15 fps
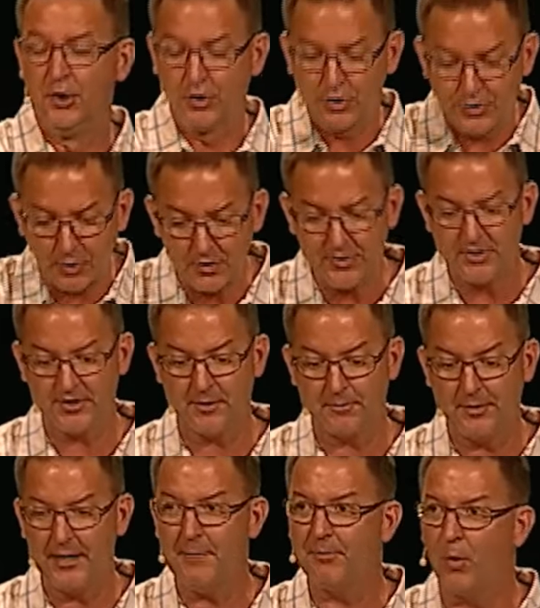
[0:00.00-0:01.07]
The church is the
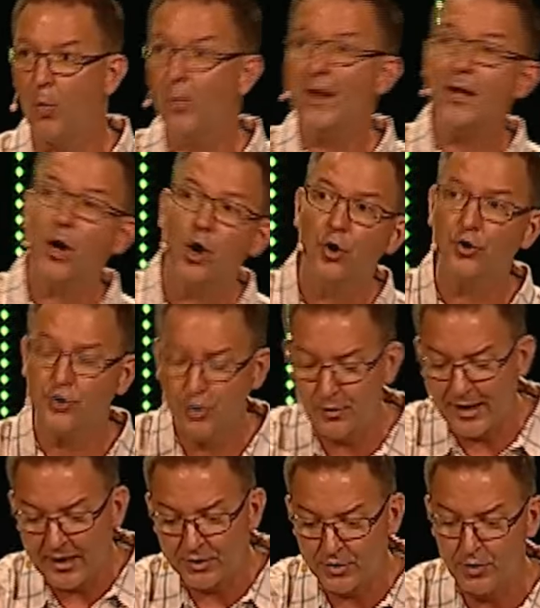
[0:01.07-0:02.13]
people. We are you
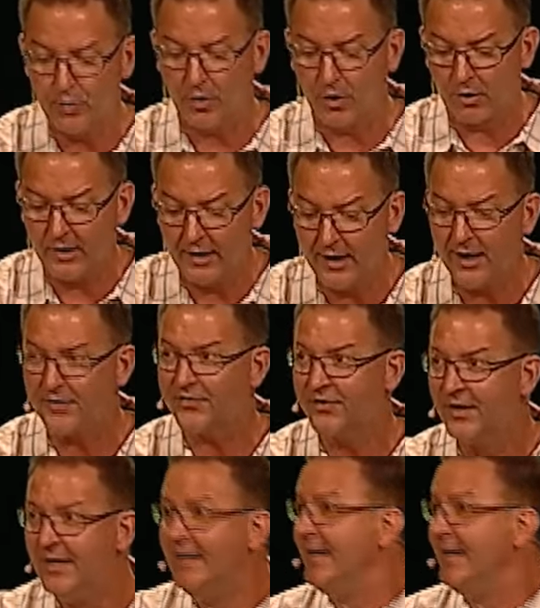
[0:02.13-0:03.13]
and you are us.